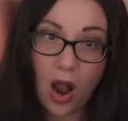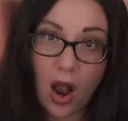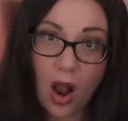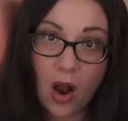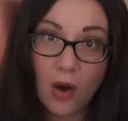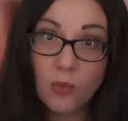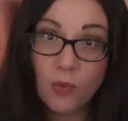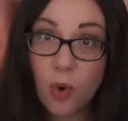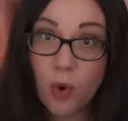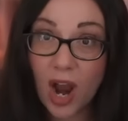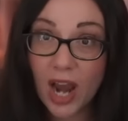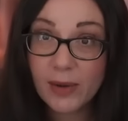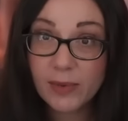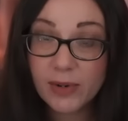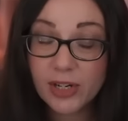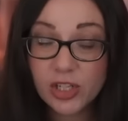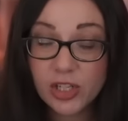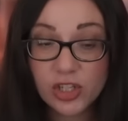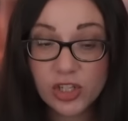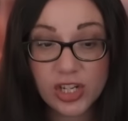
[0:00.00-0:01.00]
Why
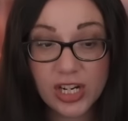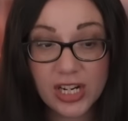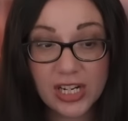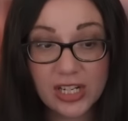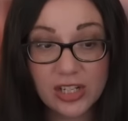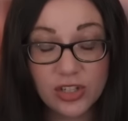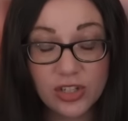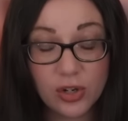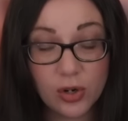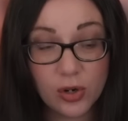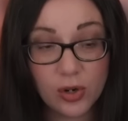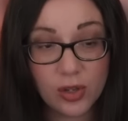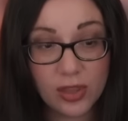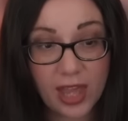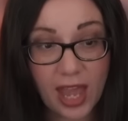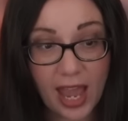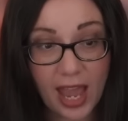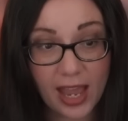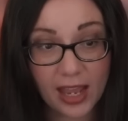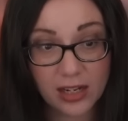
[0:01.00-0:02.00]
would she do
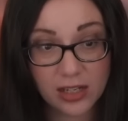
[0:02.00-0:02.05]
that?